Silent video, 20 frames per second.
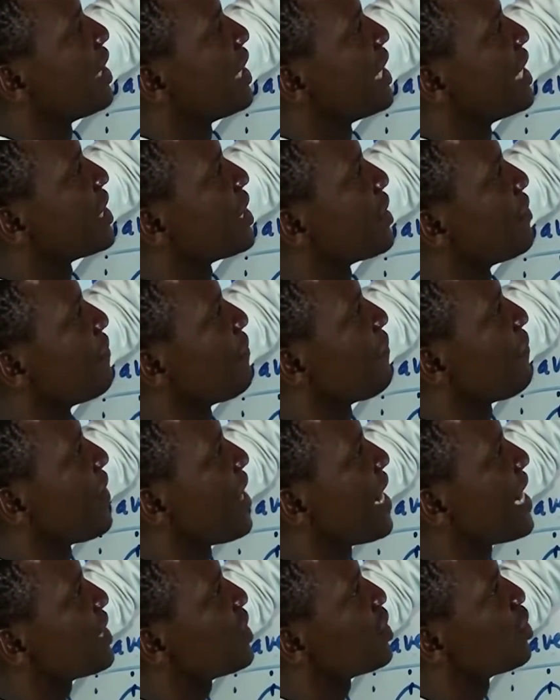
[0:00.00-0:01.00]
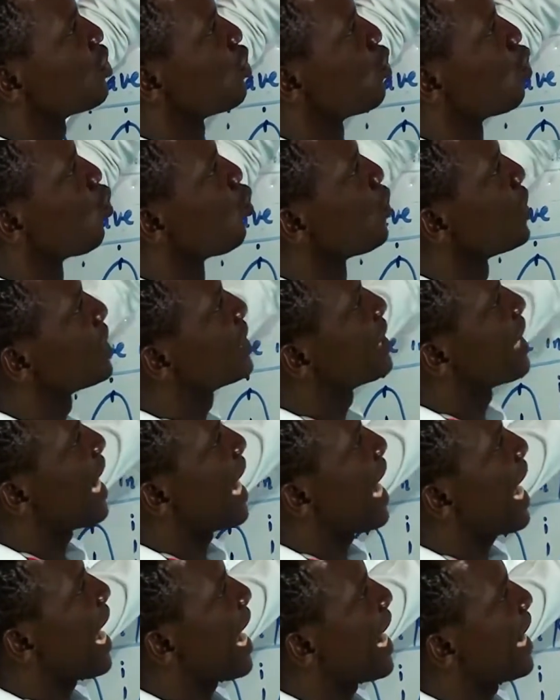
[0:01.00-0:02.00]
is in phase with
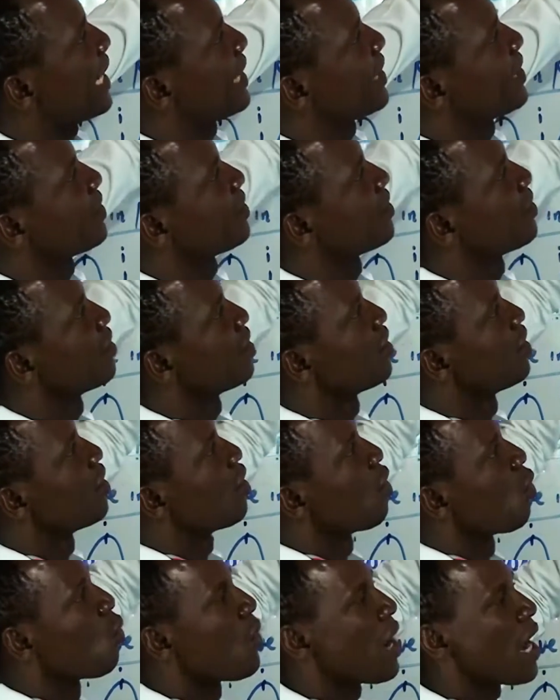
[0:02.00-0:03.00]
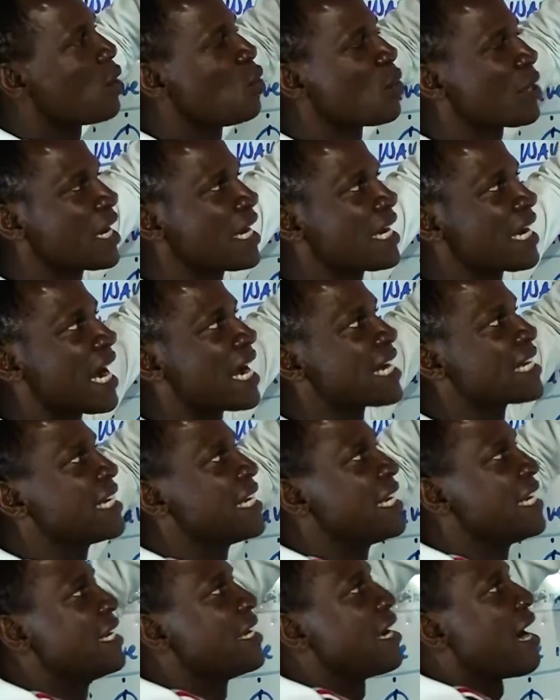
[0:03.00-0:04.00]
I. We are looking at
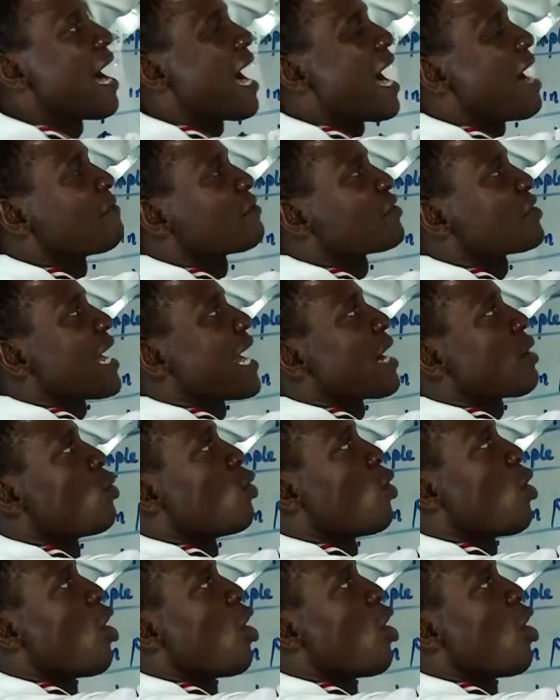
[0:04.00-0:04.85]
the half cycle